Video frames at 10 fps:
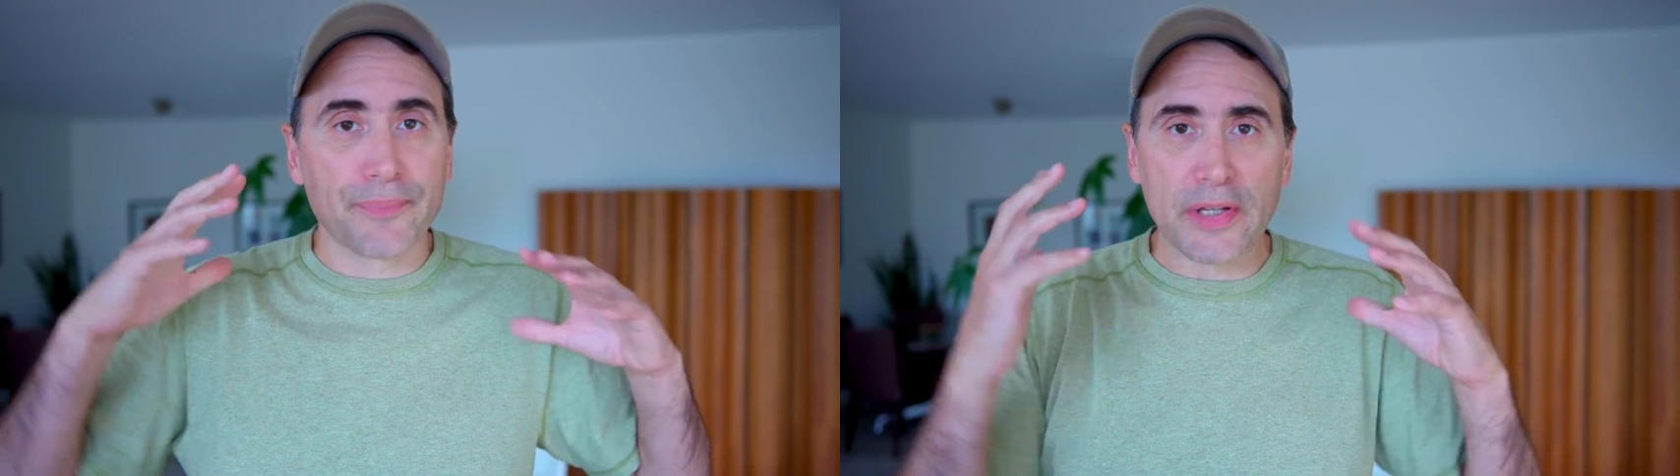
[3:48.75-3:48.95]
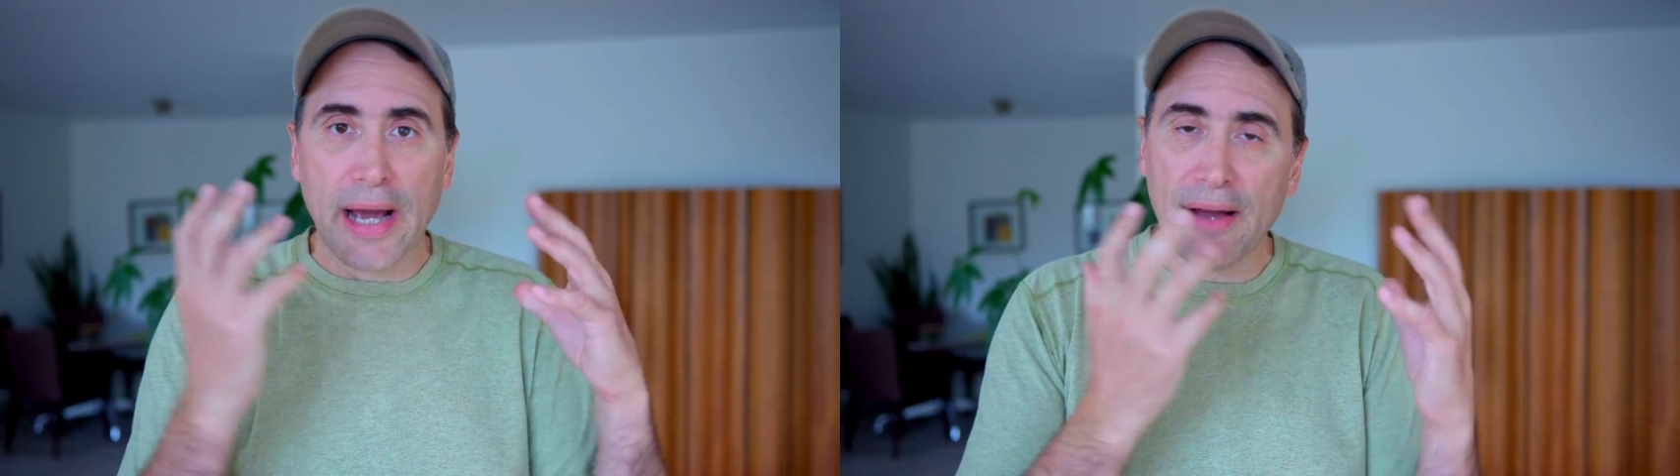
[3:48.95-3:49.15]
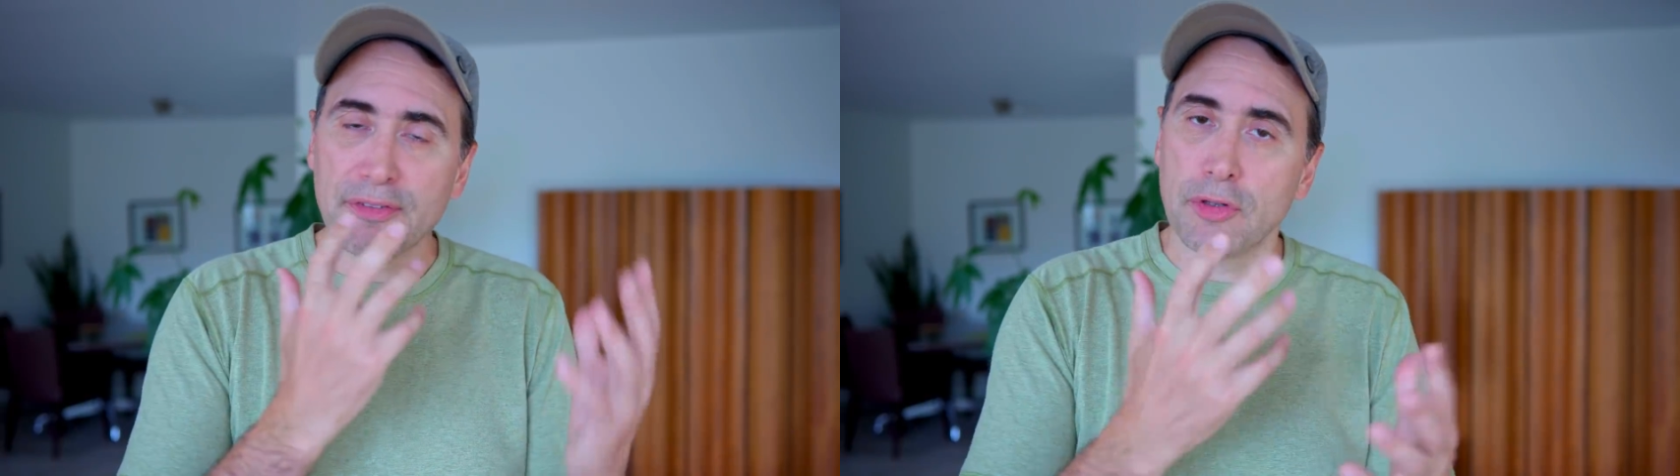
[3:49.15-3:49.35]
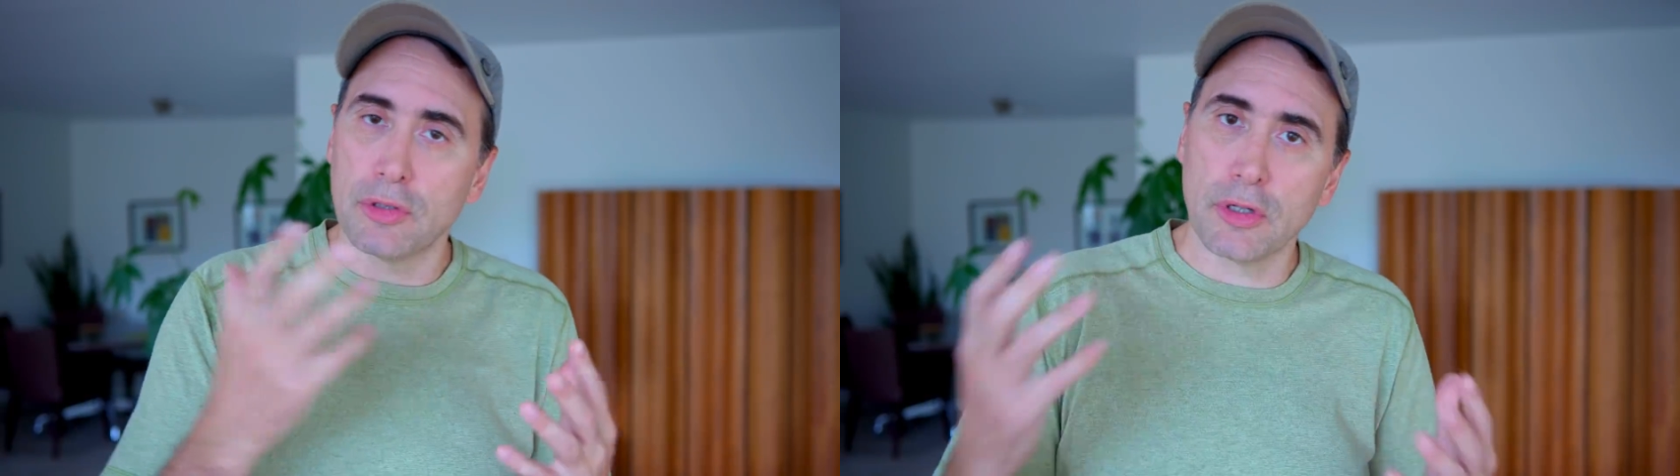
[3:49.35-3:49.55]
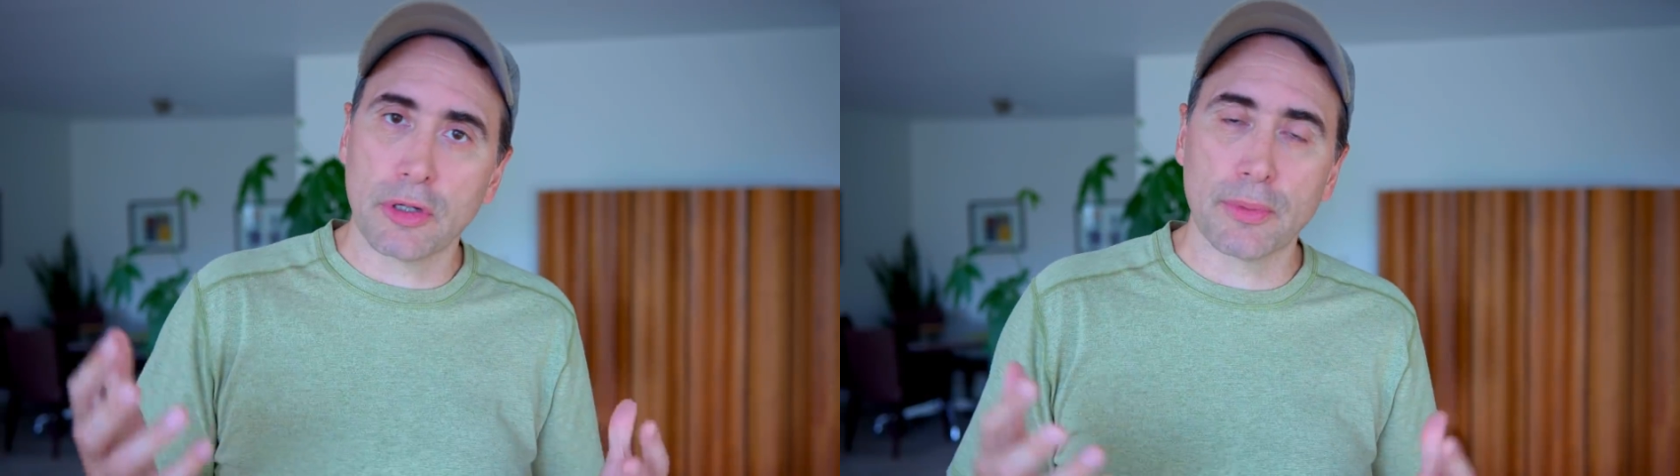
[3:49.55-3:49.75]
You have to
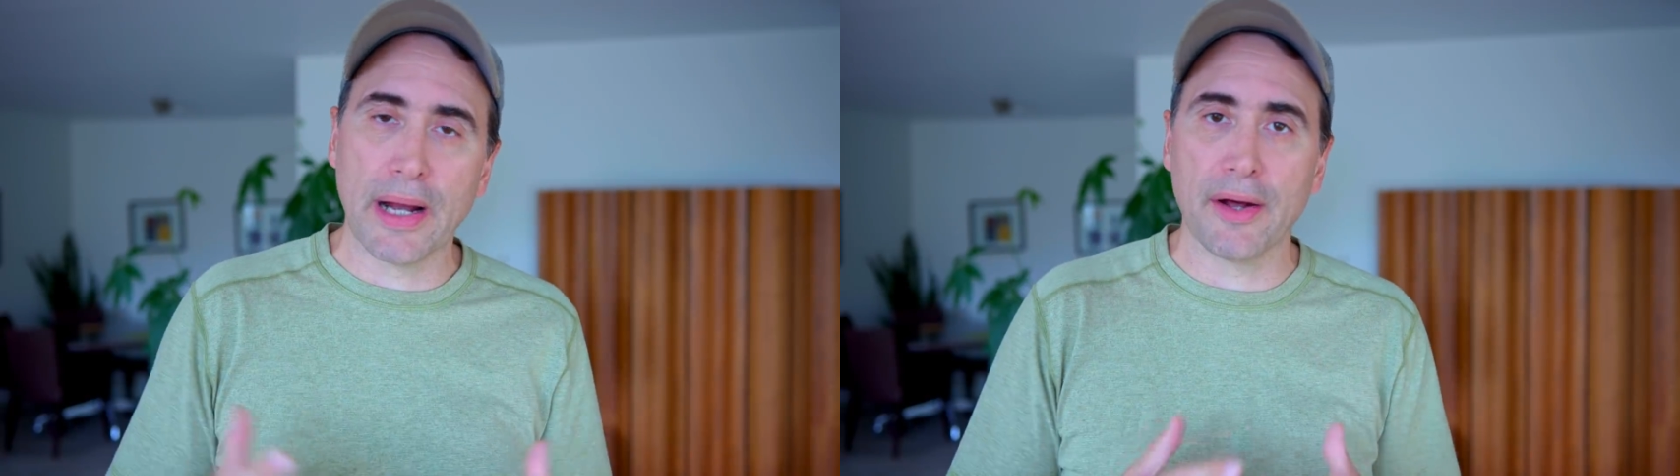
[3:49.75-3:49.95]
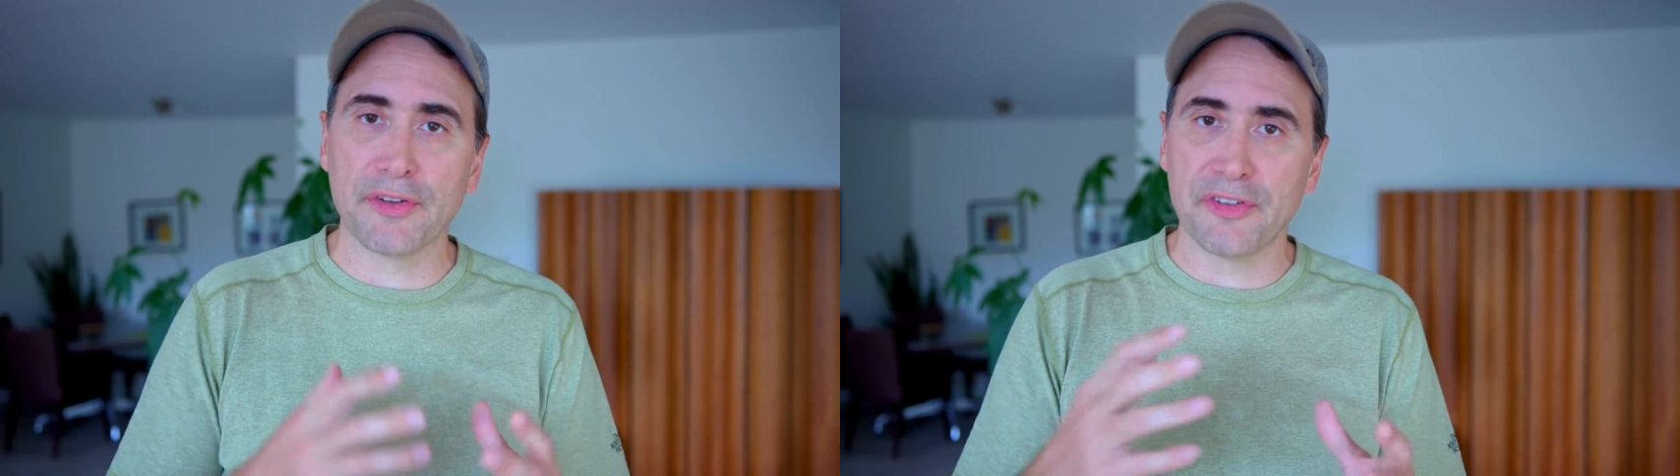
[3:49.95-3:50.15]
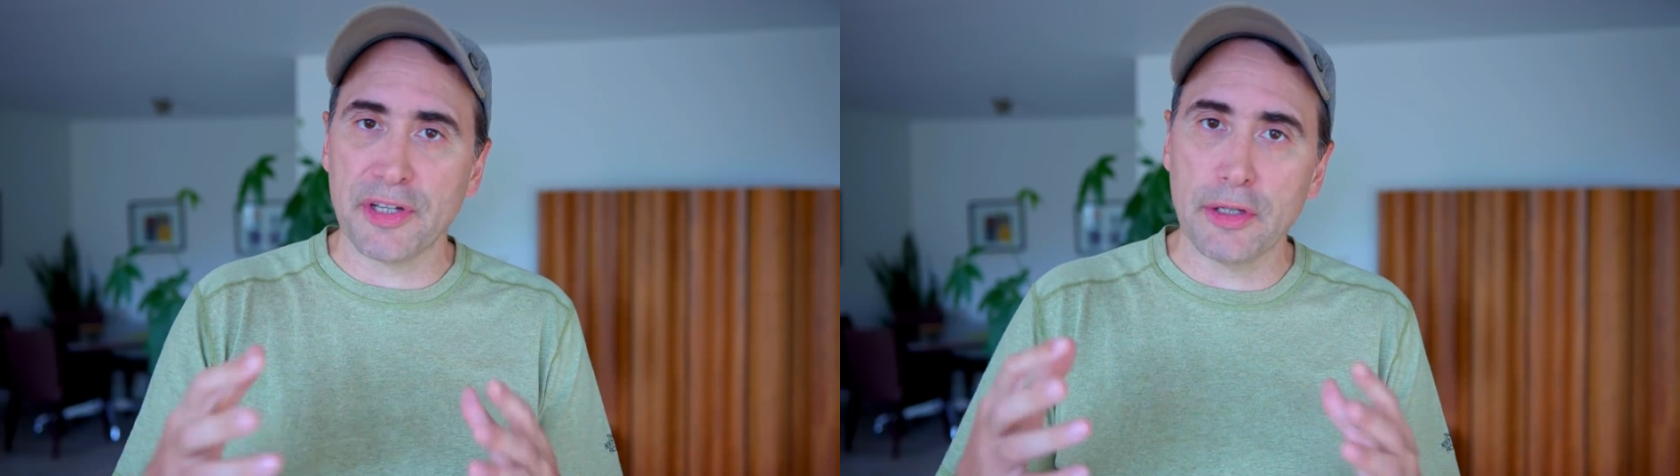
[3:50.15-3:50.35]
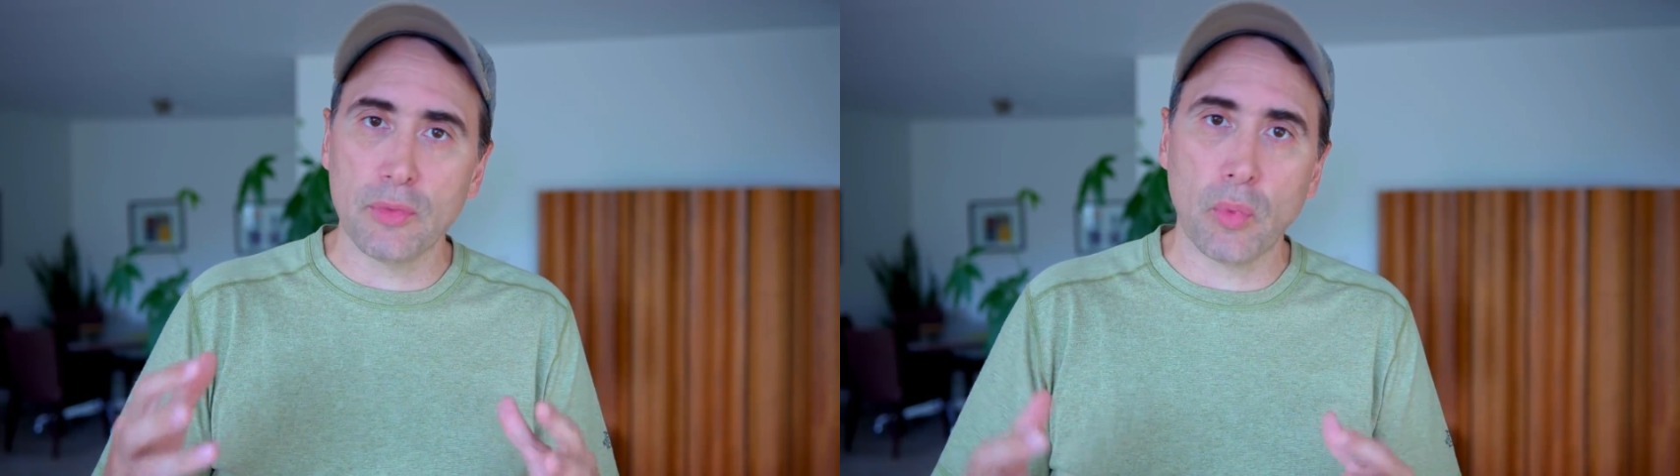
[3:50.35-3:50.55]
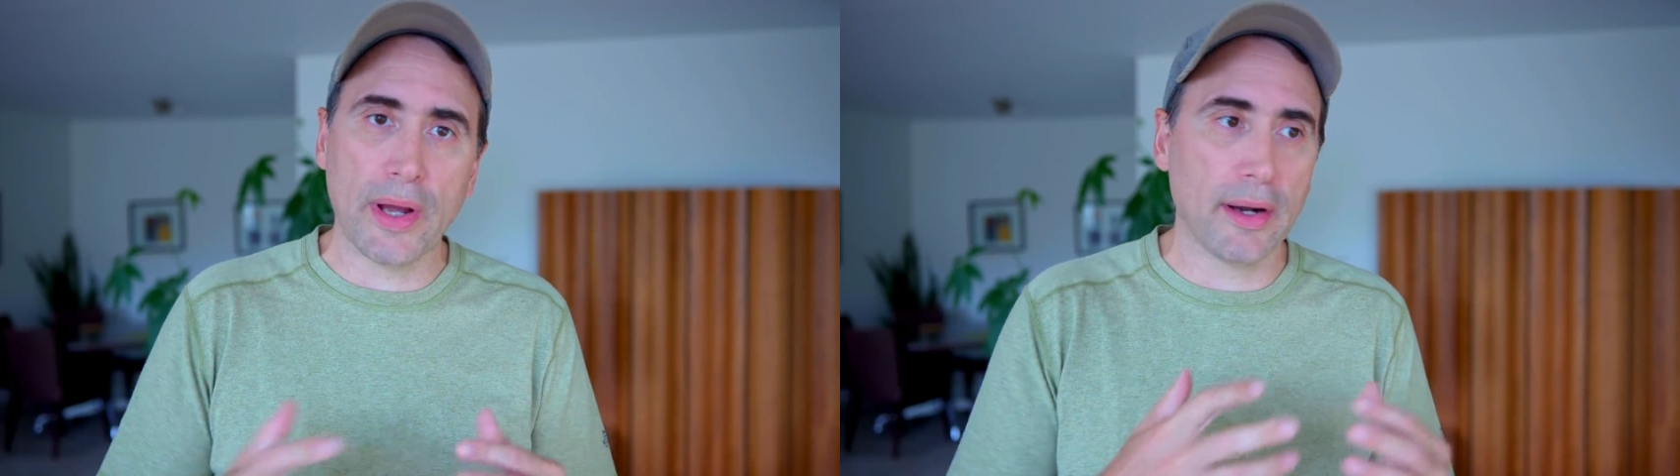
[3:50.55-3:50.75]
look around, see
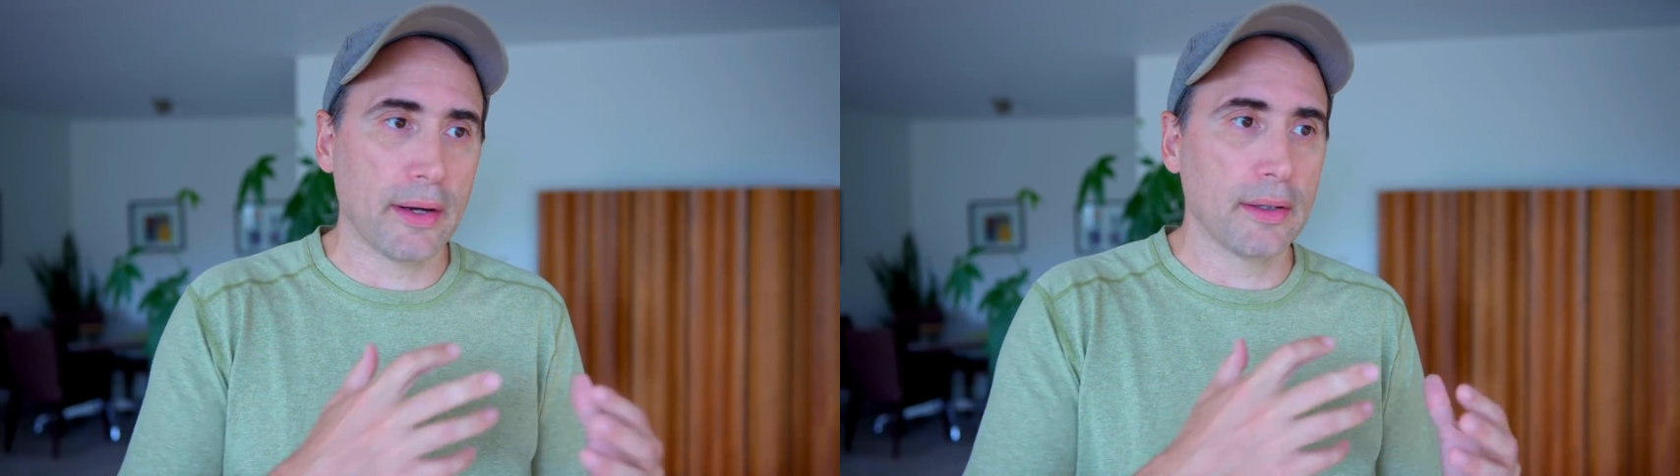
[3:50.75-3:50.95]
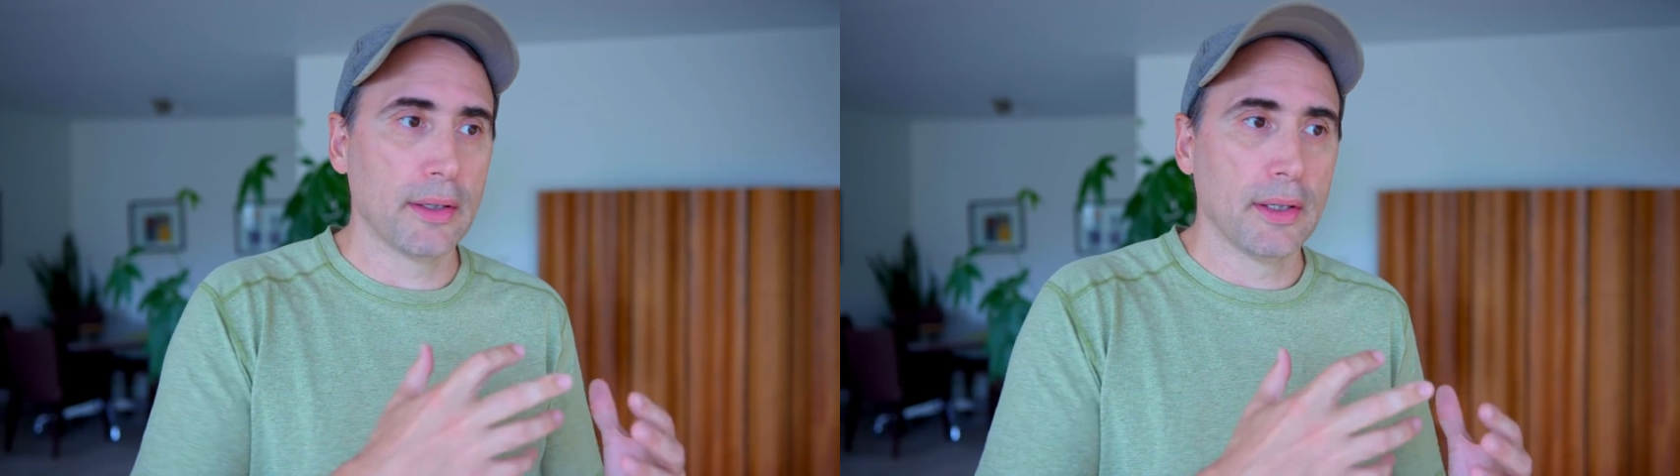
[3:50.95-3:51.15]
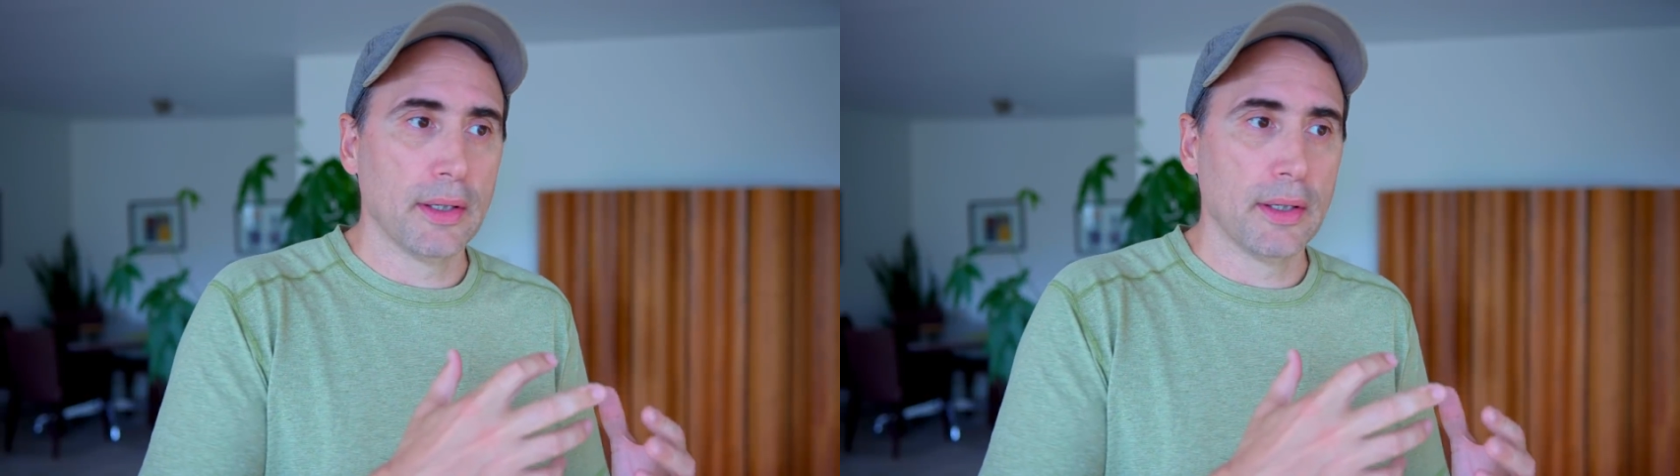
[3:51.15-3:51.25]
where